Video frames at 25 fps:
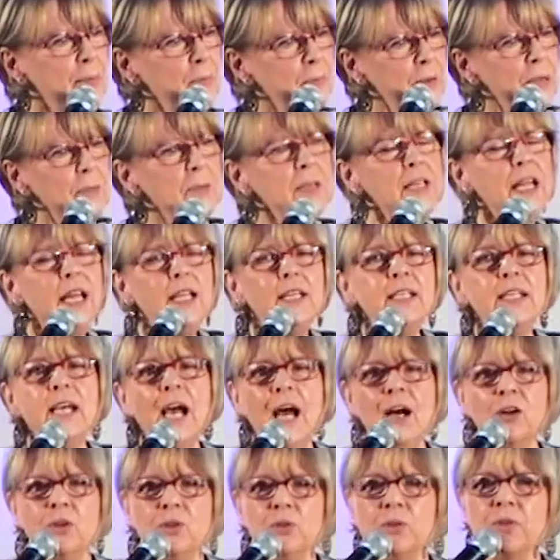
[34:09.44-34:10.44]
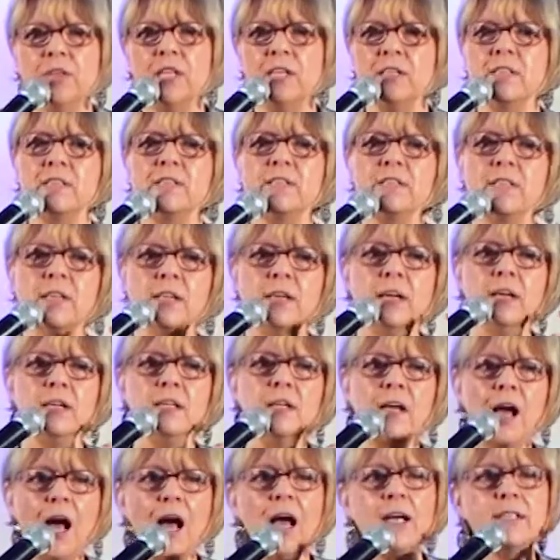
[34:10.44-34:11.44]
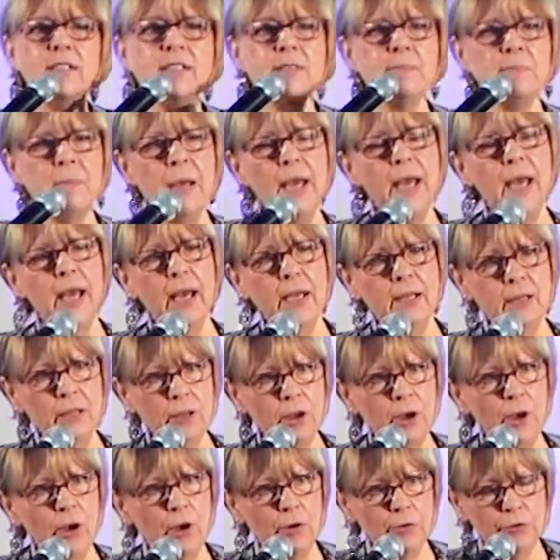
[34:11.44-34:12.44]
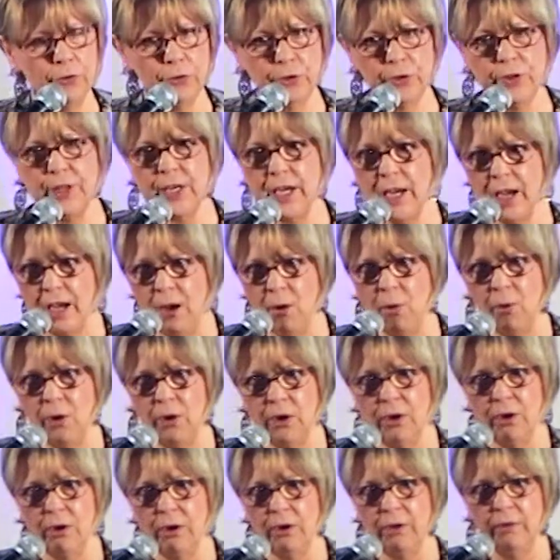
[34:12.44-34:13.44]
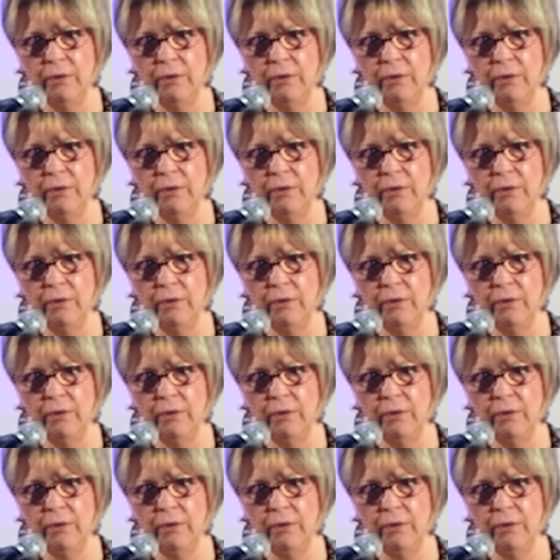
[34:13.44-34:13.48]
Bibi Netanyahu is God's man for the hour.